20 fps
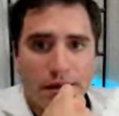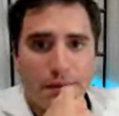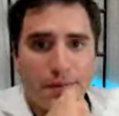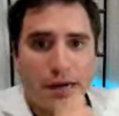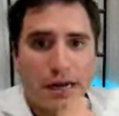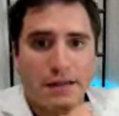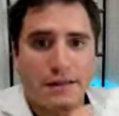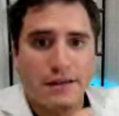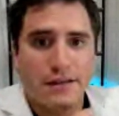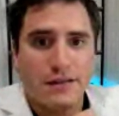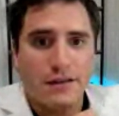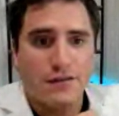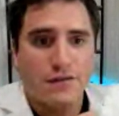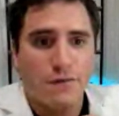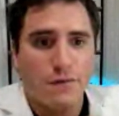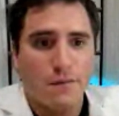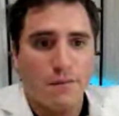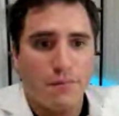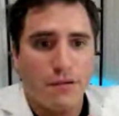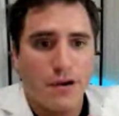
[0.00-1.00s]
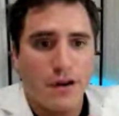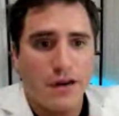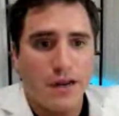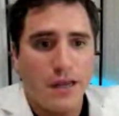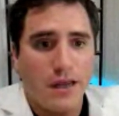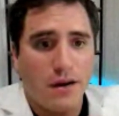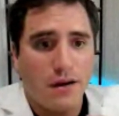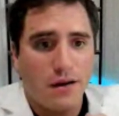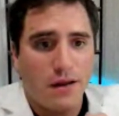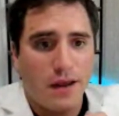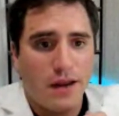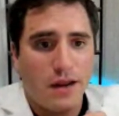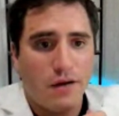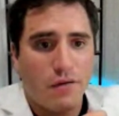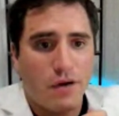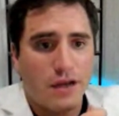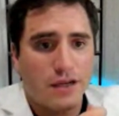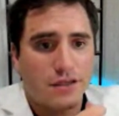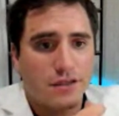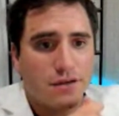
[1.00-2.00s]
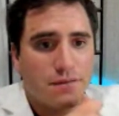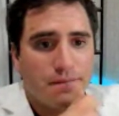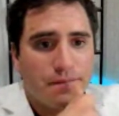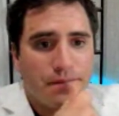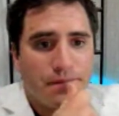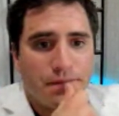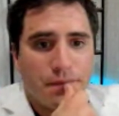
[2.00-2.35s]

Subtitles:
But I think that's pretty neat. Anyways,